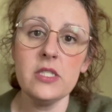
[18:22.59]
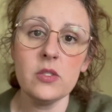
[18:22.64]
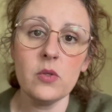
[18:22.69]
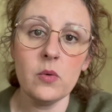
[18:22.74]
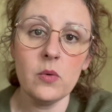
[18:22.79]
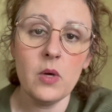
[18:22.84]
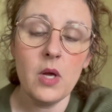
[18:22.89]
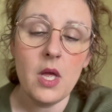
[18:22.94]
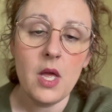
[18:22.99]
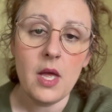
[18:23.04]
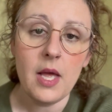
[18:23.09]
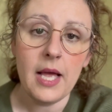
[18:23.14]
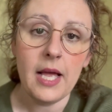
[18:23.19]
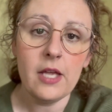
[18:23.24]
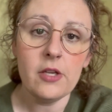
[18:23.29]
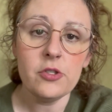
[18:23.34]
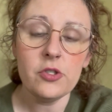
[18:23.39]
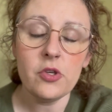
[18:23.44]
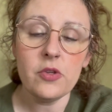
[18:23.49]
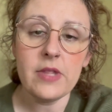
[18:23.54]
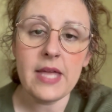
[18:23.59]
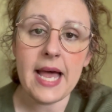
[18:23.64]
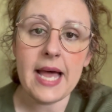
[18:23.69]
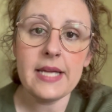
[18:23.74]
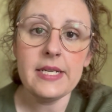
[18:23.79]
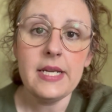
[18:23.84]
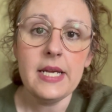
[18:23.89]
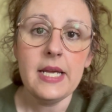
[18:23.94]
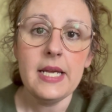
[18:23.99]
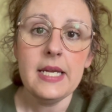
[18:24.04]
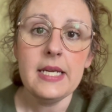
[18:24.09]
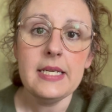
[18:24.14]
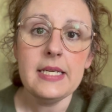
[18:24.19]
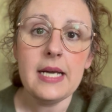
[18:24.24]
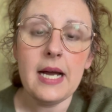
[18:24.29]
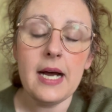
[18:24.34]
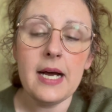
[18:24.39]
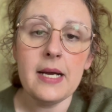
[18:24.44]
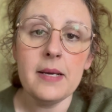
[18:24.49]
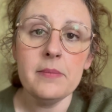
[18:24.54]
So I'll show that.
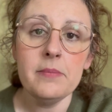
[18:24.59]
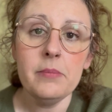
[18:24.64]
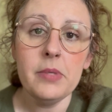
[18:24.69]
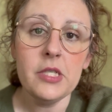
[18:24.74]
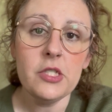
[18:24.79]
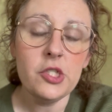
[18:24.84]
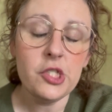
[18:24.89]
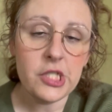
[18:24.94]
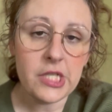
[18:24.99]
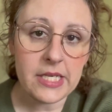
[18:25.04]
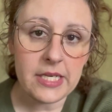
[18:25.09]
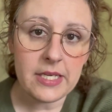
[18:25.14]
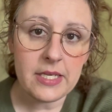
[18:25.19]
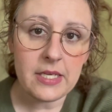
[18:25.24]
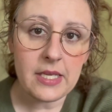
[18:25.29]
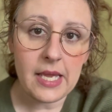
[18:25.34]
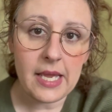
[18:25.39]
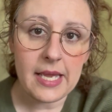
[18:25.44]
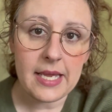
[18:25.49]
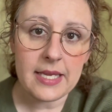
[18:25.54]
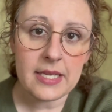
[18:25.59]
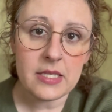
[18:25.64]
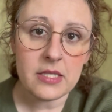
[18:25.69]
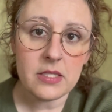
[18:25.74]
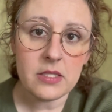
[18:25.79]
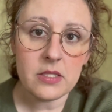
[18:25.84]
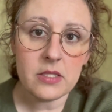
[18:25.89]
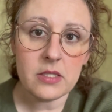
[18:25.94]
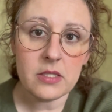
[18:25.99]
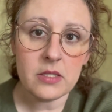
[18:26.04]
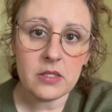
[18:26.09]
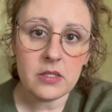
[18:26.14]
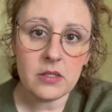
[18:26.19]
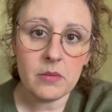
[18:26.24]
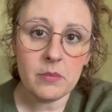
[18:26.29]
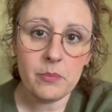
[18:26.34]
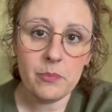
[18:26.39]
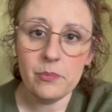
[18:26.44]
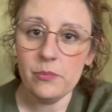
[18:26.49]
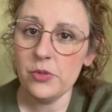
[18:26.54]
But she's
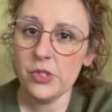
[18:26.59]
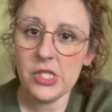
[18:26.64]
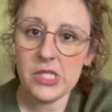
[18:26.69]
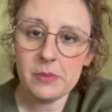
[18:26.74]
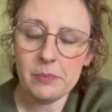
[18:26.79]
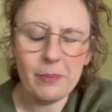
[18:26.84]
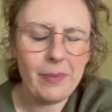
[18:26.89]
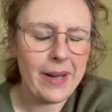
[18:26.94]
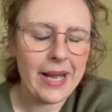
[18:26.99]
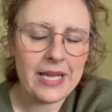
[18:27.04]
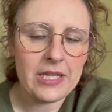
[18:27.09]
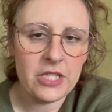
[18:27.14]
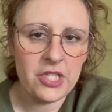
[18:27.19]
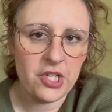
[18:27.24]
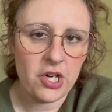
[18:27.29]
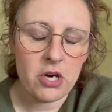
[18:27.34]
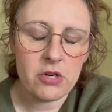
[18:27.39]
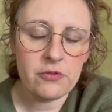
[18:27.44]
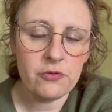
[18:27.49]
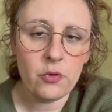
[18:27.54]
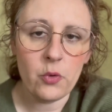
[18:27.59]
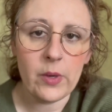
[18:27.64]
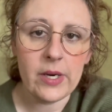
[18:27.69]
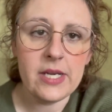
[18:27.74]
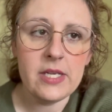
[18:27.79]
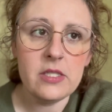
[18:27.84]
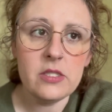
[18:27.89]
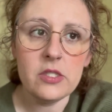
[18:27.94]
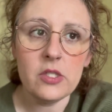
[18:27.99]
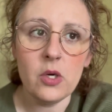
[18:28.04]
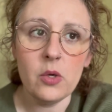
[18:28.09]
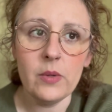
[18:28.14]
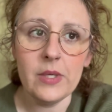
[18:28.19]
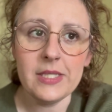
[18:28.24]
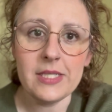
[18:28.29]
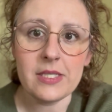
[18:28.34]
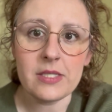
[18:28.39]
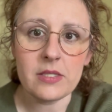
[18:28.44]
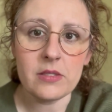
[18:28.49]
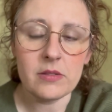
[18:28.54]
buying the yarn for it. So
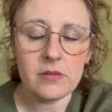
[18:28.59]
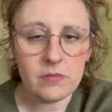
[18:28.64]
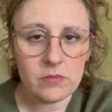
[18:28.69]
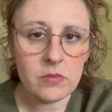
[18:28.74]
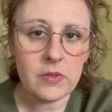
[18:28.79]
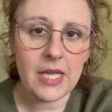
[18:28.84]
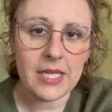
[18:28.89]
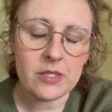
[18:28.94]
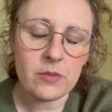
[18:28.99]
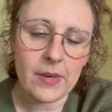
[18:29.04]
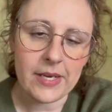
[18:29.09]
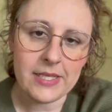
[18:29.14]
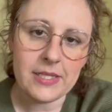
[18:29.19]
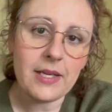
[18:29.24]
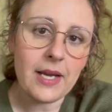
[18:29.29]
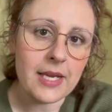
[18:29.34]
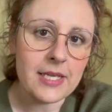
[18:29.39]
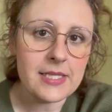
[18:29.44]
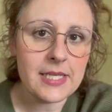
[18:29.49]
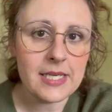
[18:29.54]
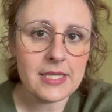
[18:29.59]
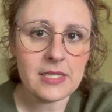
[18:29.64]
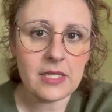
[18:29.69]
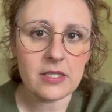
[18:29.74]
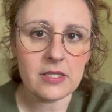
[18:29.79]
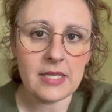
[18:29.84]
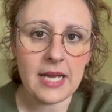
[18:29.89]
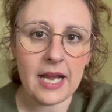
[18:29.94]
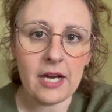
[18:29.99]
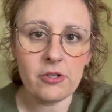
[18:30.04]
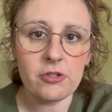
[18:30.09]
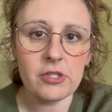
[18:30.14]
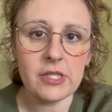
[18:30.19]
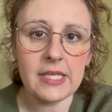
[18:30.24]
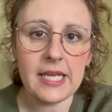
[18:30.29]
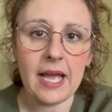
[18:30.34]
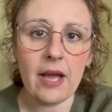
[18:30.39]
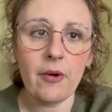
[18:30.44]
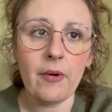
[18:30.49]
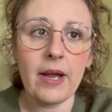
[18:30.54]
that's why I say it doesn't actually
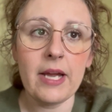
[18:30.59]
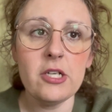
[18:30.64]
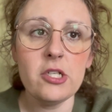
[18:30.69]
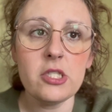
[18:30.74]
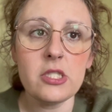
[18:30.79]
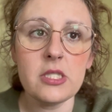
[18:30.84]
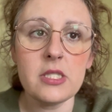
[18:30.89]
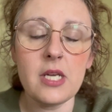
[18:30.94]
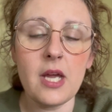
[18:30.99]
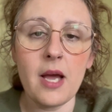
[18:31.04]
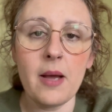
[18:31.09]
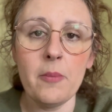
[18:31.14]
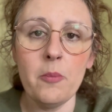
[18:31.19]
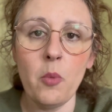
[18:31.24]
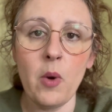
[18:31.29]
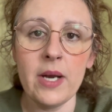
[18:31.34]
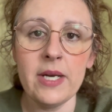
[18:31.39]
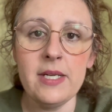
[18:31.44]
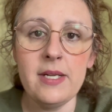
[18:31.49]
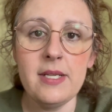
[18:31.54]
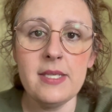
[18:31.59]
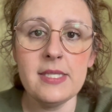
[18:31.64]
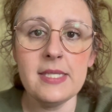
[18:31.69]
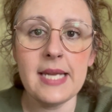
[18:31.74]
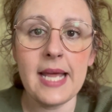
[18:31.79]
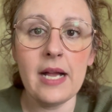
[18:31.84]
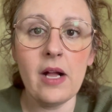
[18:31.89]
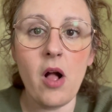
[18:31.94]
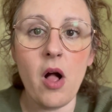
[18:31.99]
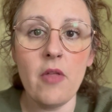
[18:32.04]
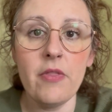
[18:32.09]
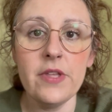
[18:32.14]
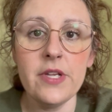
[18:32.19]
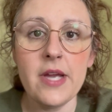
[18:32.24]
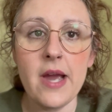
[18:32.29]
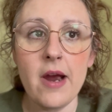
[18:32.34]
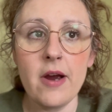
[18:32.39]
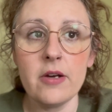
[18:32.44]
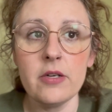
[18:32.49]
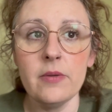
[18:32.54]
count. I just wanted to snag all the
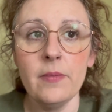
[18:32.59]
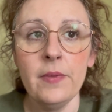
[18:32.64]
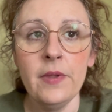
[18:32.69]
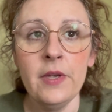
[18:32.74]
yarn.